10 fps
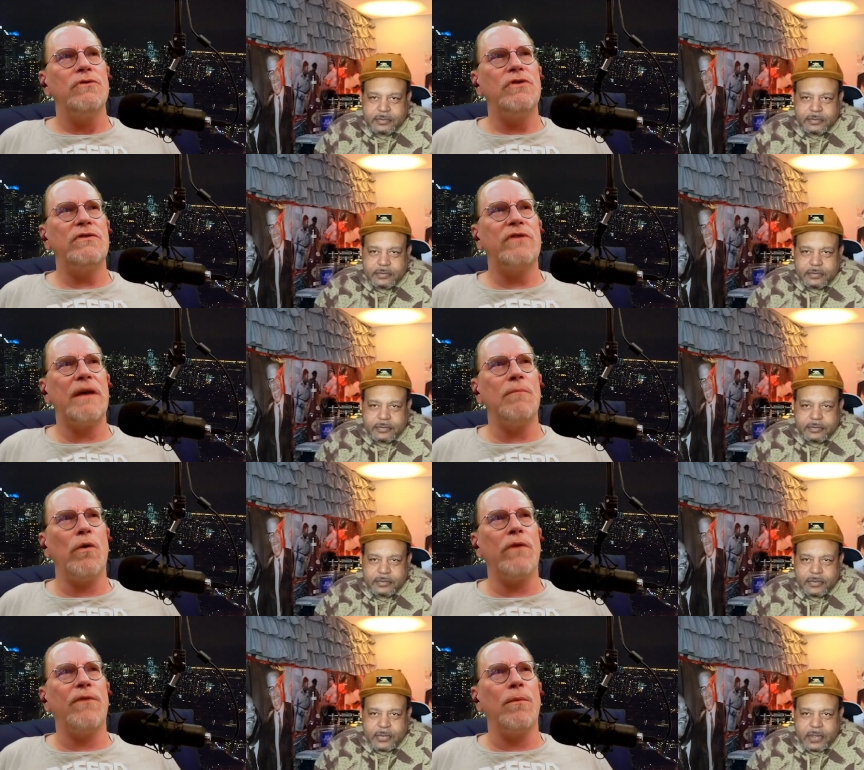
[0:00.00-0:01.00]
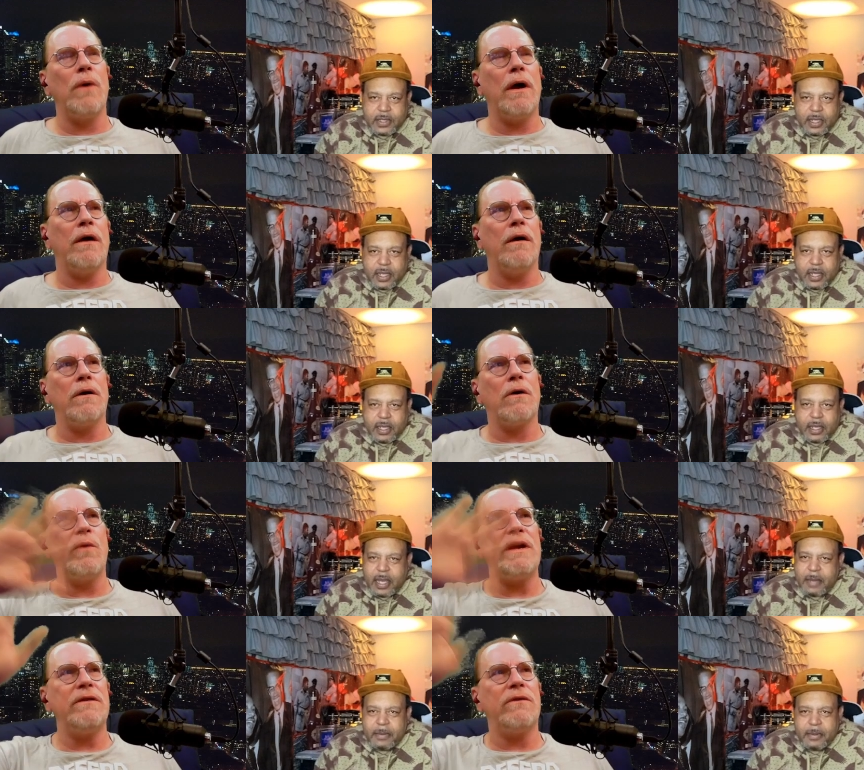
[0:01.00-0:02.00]
Speaker 1: She's like more from uh,
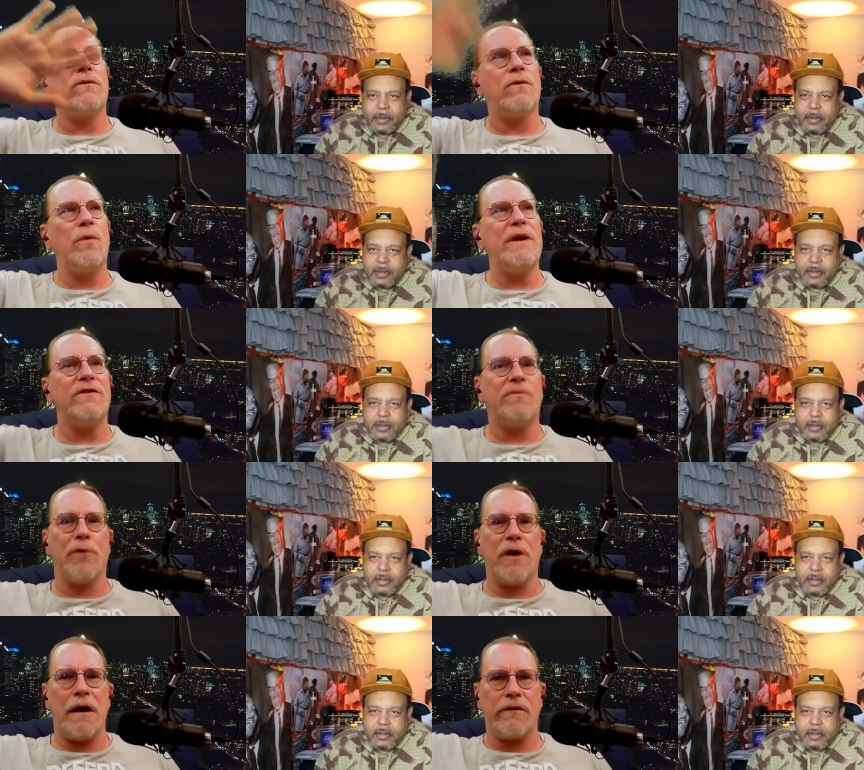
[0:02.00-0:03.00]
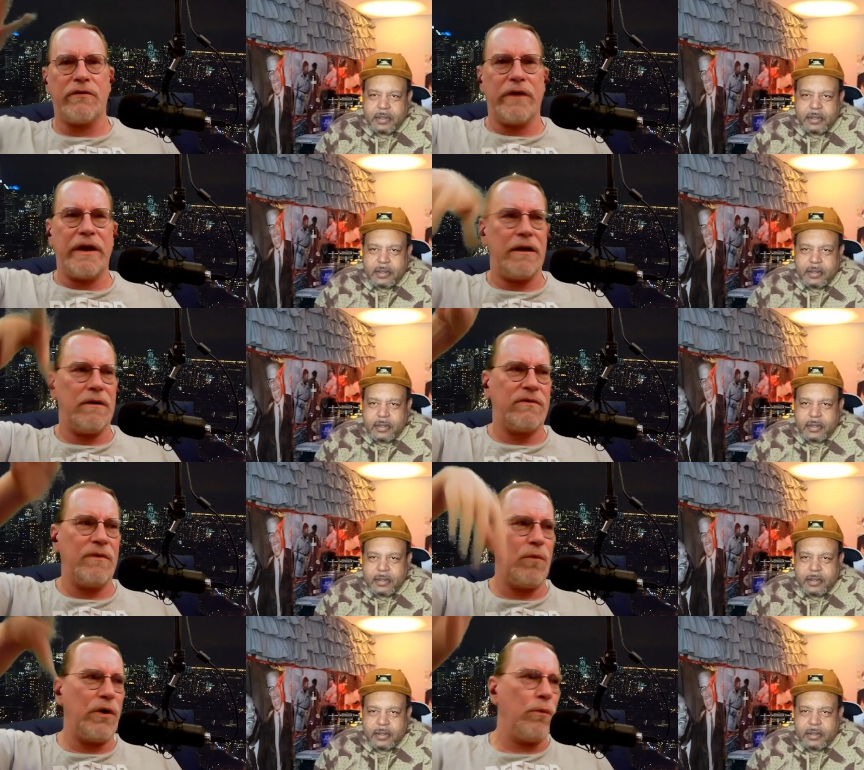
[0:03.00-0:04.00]
Queens, Queens Bronx, like
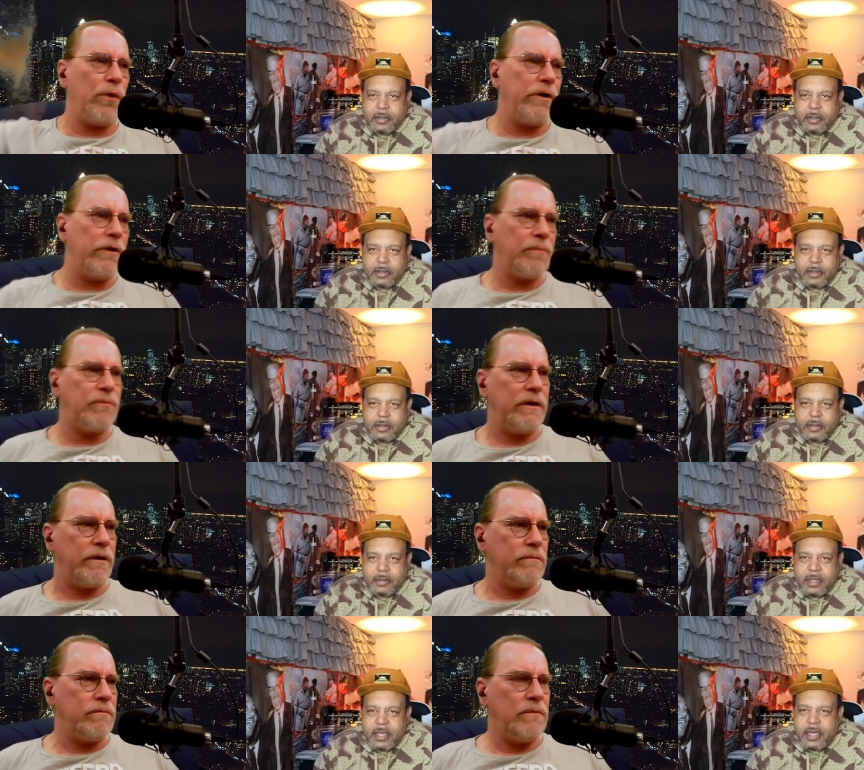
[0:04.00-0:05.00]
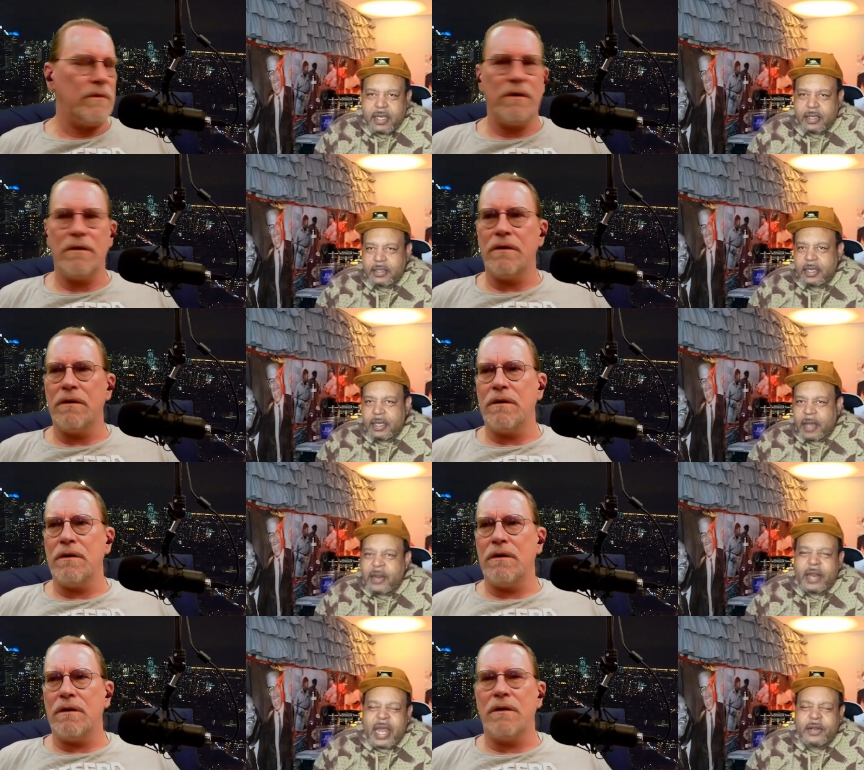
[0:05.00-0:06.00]
somewhere weird up yeah, there.
Speaker 2: Yeah, I know, I
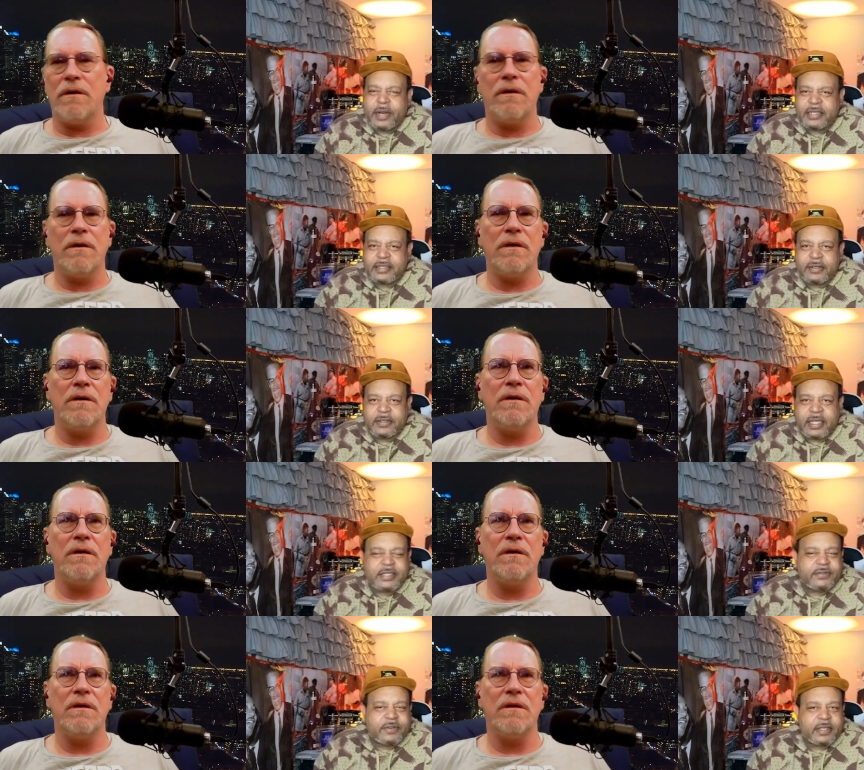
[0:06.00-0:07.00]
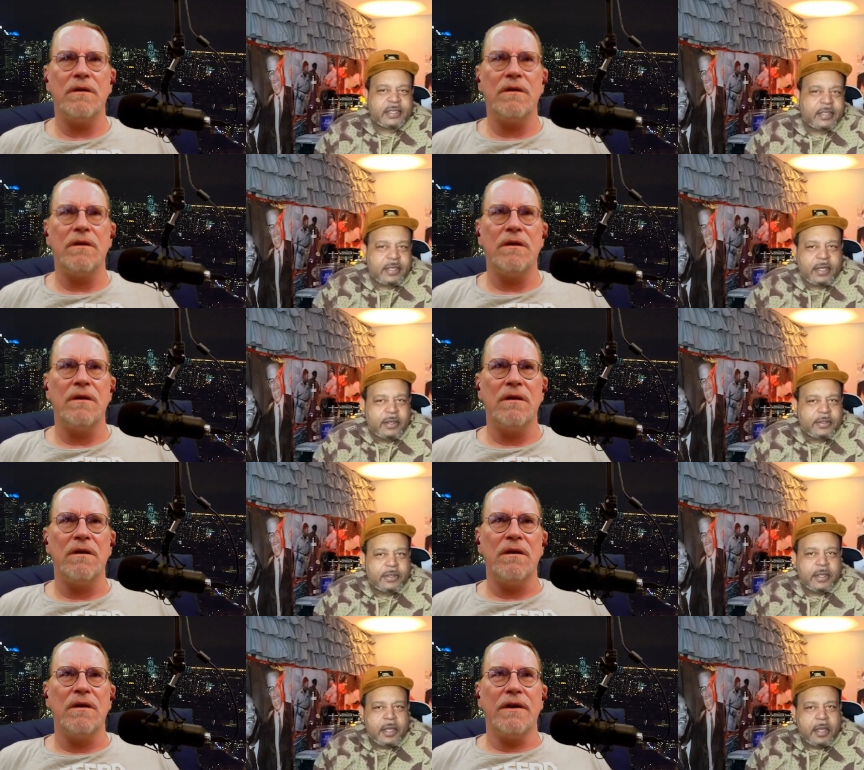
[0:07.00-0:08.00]
know that's her district. You know,
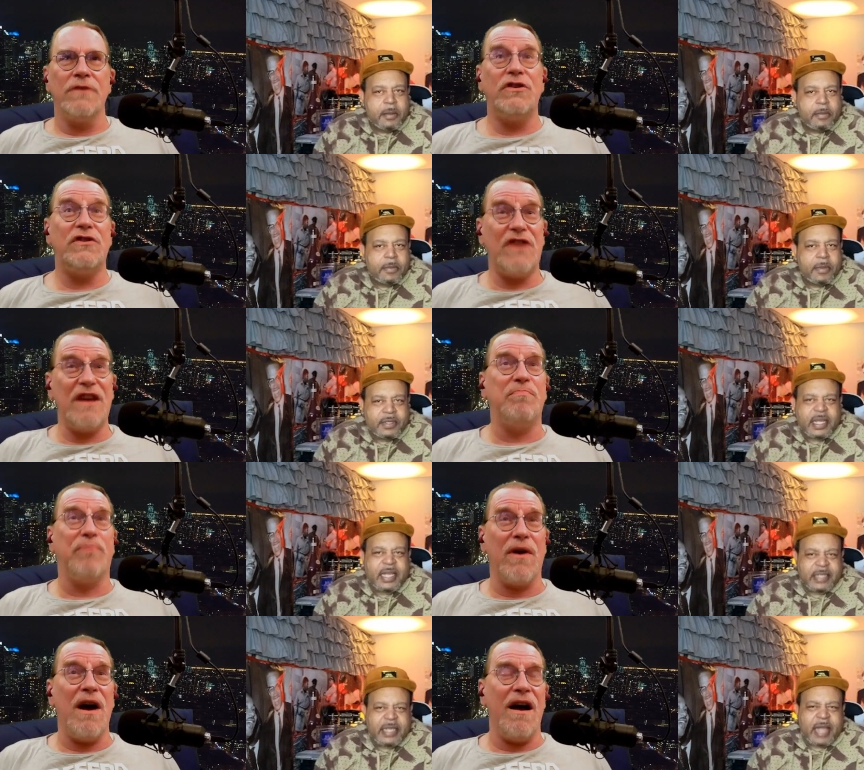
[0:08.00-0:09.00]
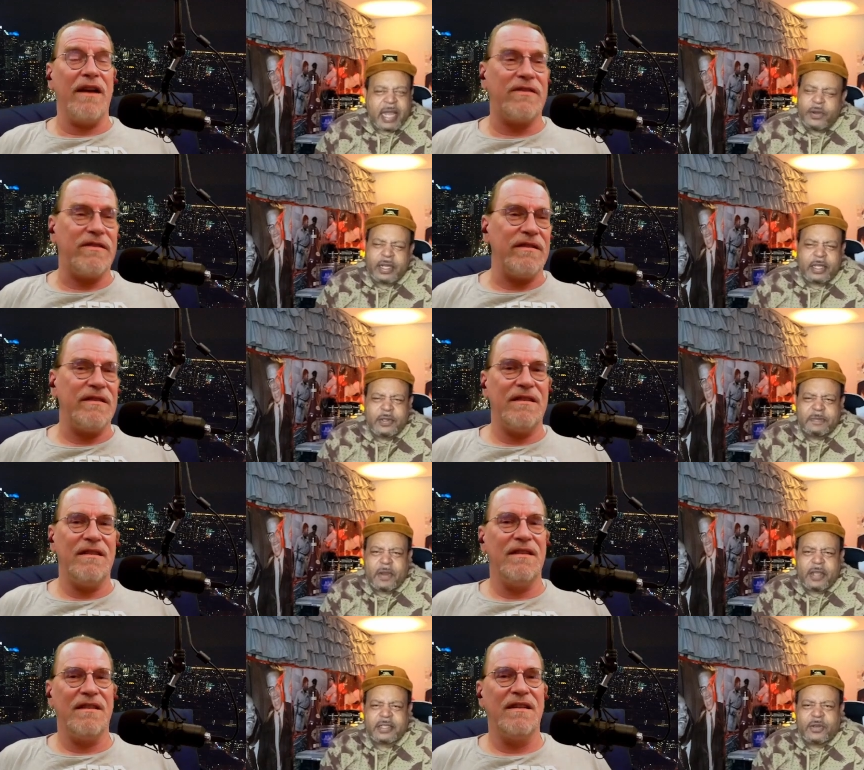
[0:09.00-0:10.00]
it's, she says Bronx.
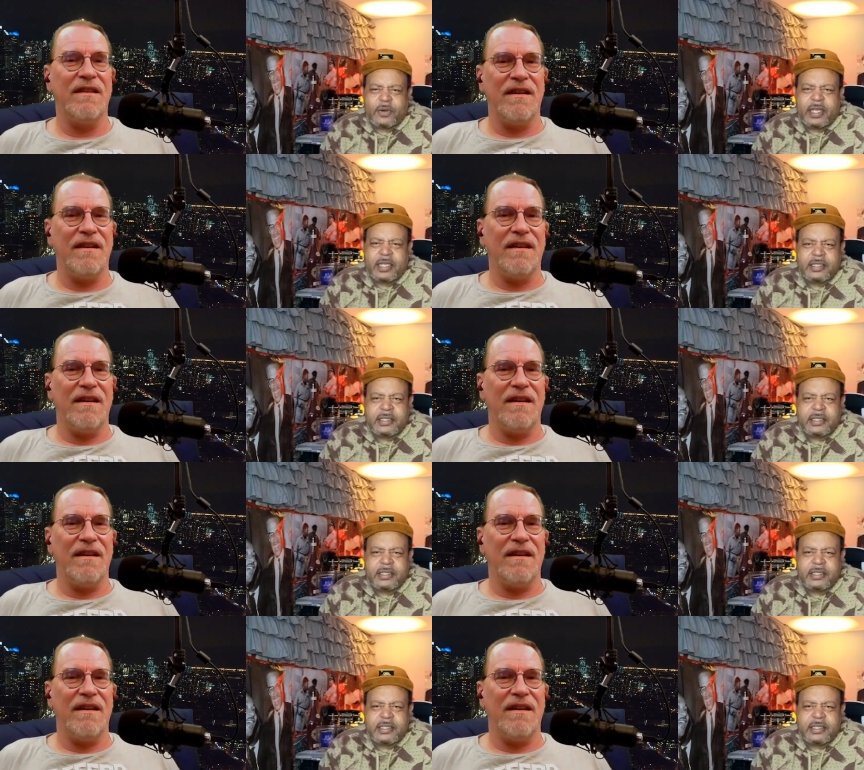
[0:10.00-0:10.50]
Queens.